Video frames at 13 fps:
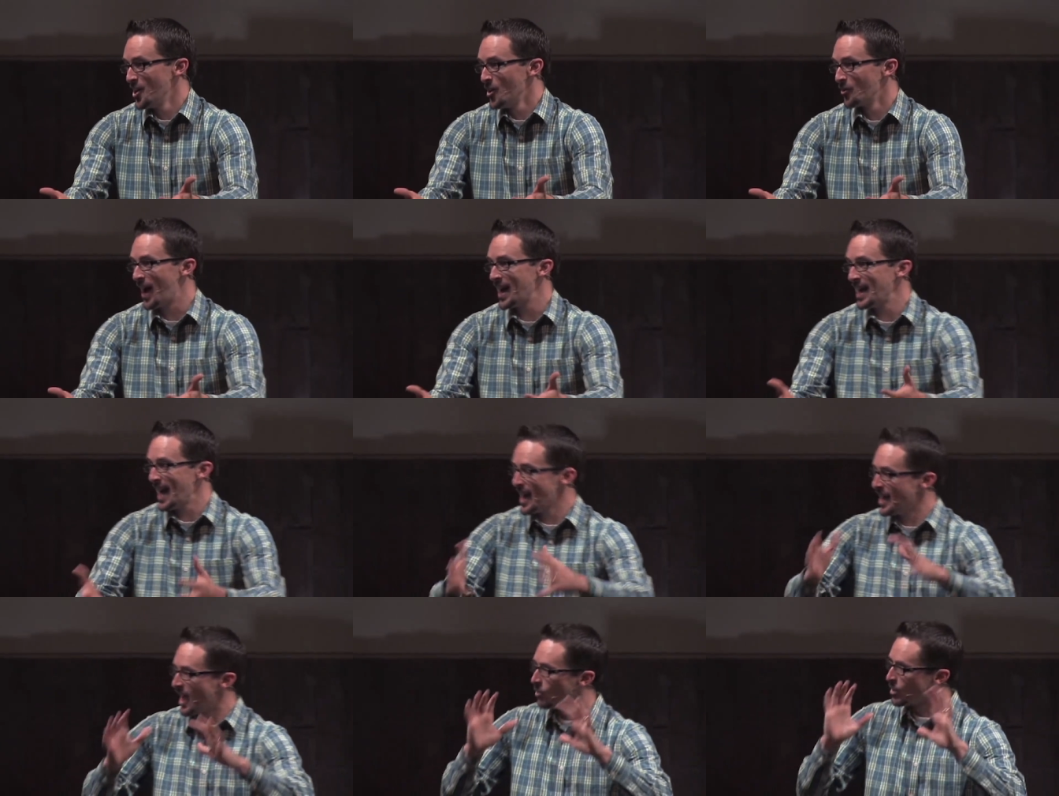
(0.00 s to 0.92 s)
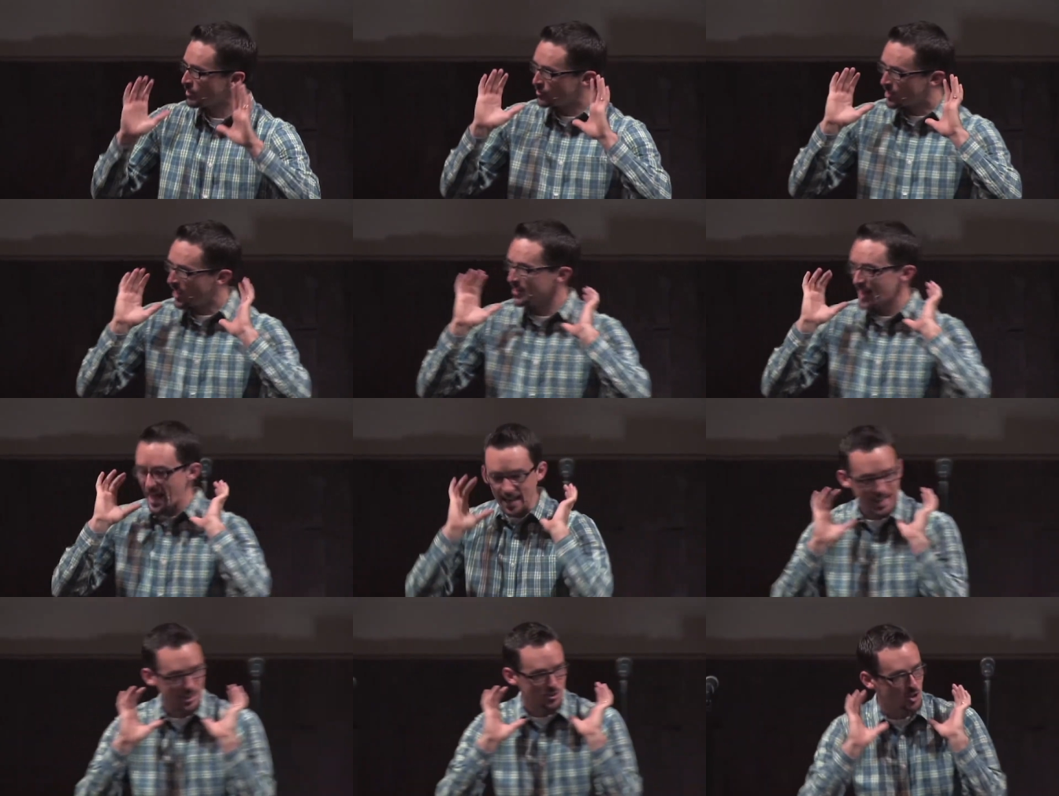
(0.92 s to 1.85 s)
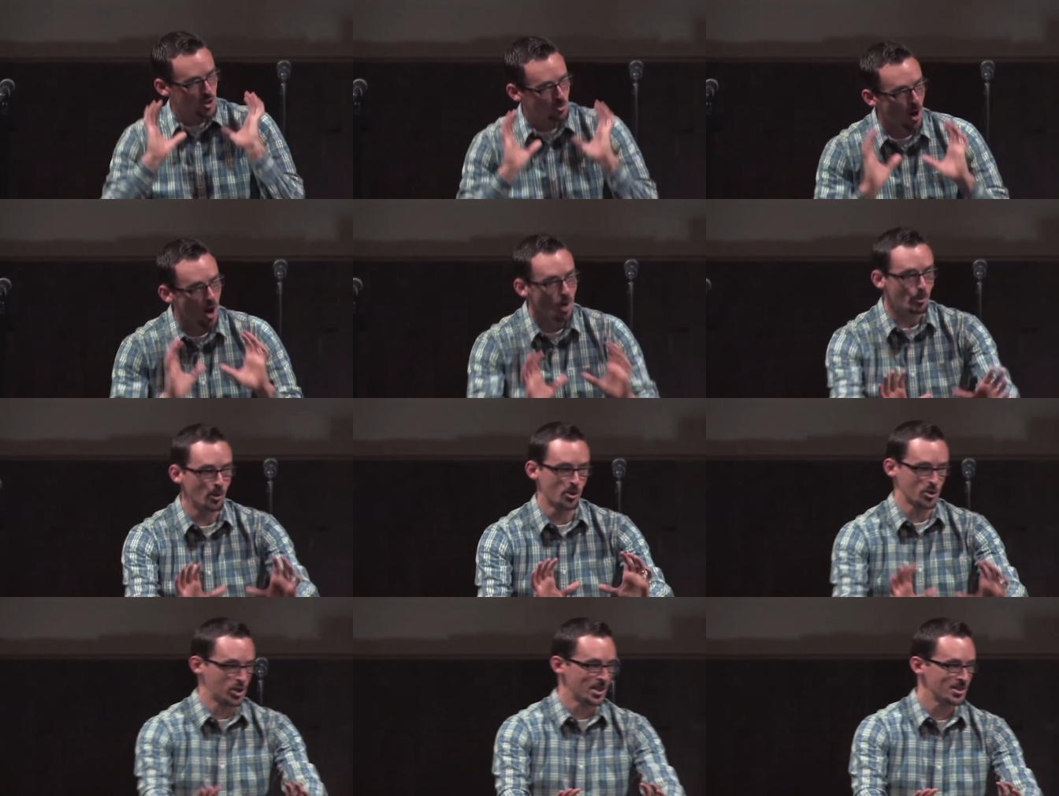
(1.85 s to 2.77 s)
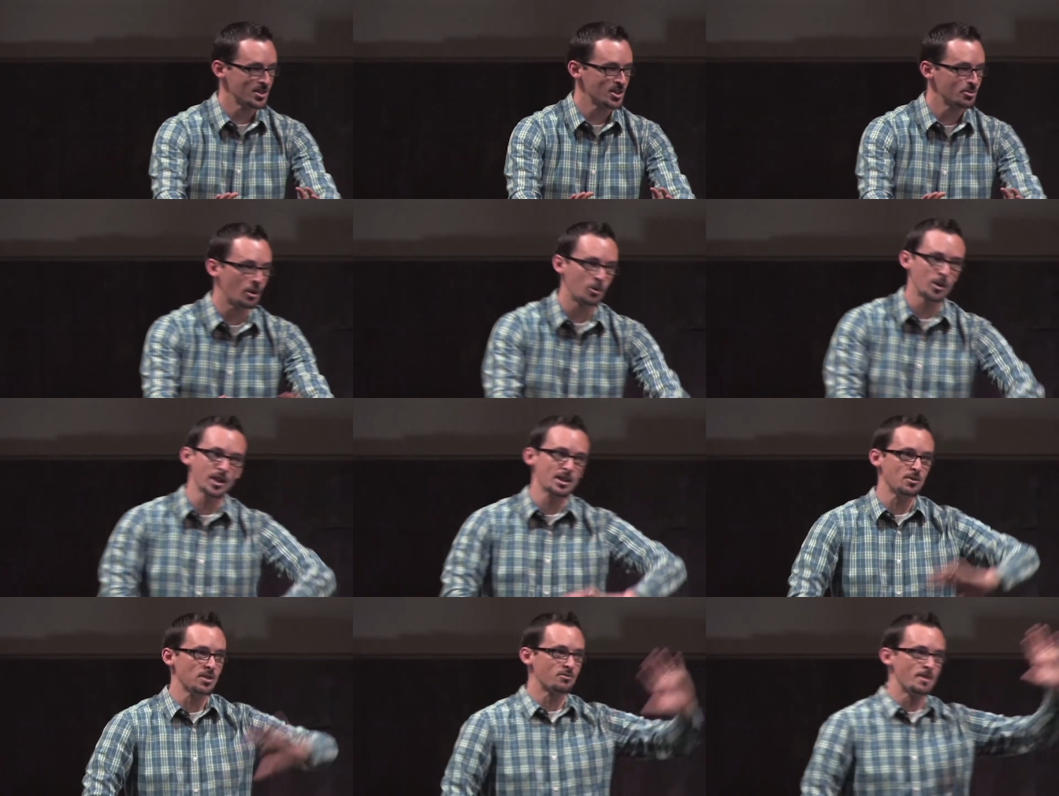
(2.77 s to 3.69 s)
Right now, now we've done that in small portions, but really we've